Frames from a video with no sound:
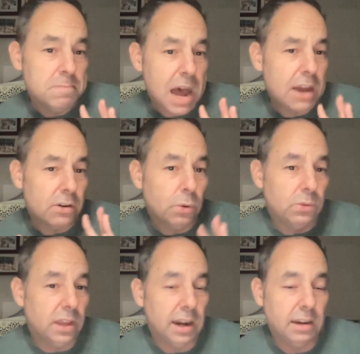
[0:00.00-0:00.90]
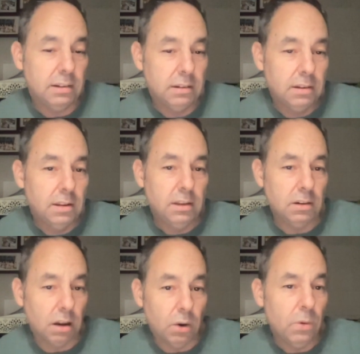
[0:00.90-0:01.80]
I don't know who did it.
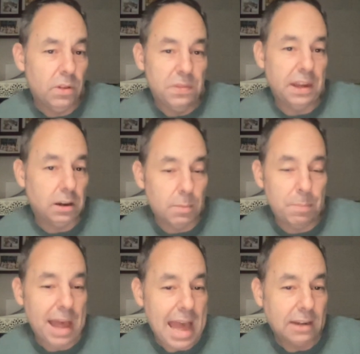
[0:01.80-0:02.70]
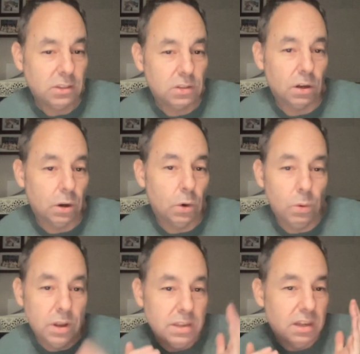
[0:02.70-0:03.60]
You know, they come back,
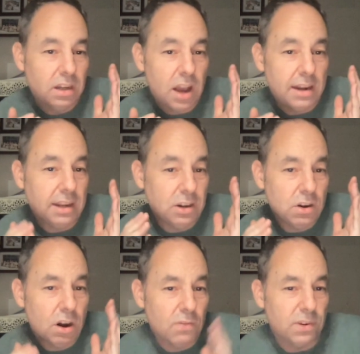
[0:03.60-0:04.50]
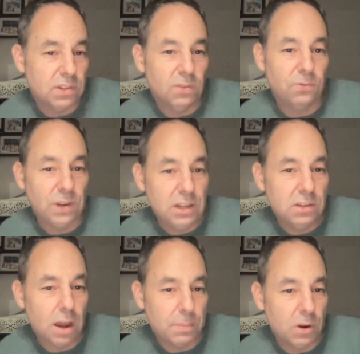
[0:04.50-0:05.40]
so you kind of get nervous. You
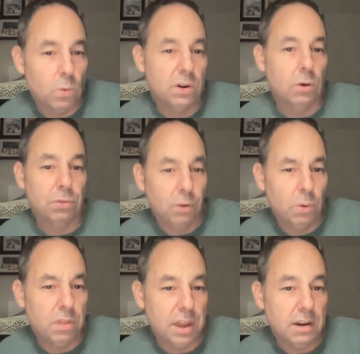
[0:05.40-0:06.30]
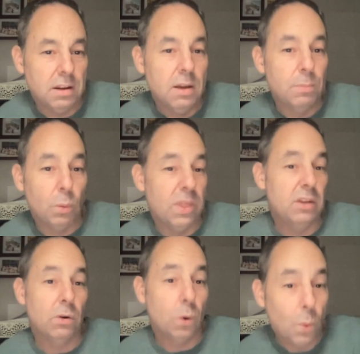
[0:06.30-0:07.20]
freeze up. You don't want to go through with it. But when
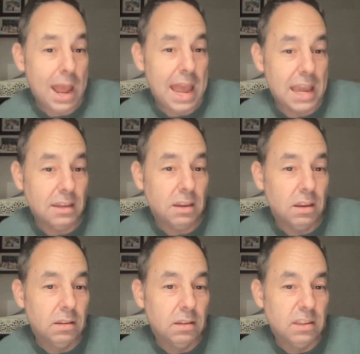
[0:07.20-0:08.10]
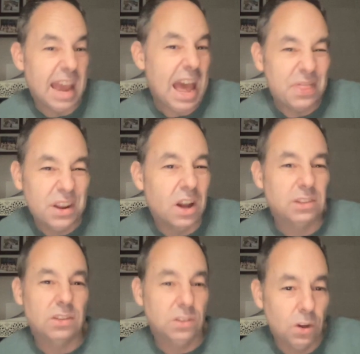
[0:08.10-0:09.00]
they were away, you had the
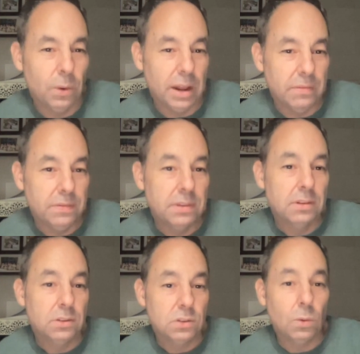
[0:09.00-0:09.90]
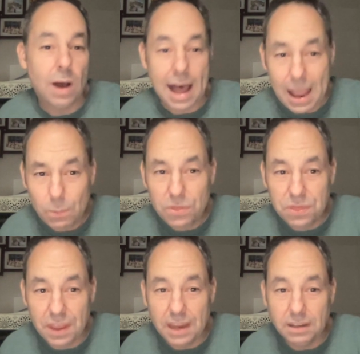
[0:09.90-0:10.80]
guts to do it. So I
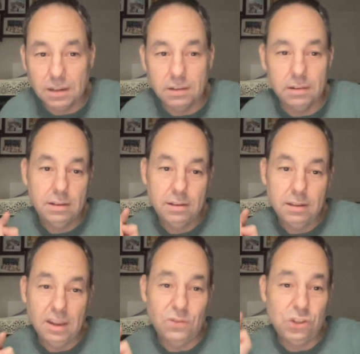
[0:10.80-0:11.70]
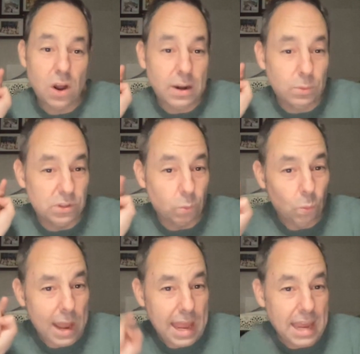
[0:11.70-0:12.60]
would think if Johnny was
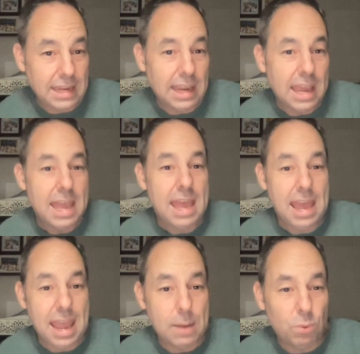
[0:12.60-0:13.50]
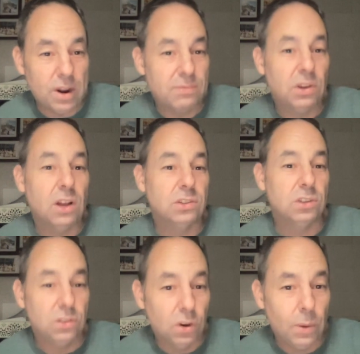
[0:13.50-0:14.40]
away, Amber would have the guts
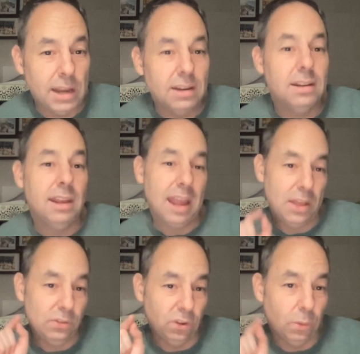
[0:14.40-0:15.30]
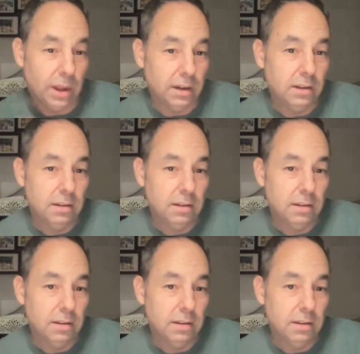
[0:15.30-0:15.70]
to do it and do it.